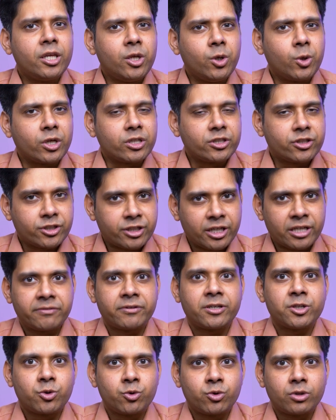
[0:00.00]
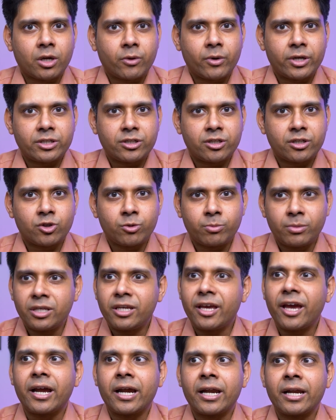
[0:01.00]
You can straight away shoot a question to
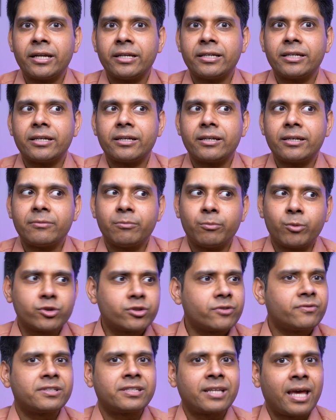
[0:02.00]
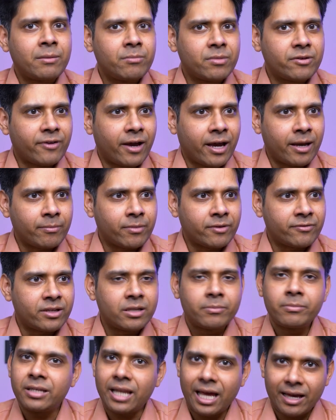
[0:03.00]
me, and most of the time, if I'm
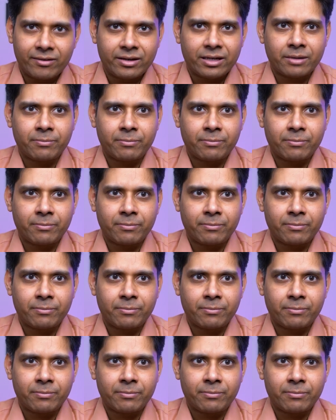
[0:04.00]
available, I'll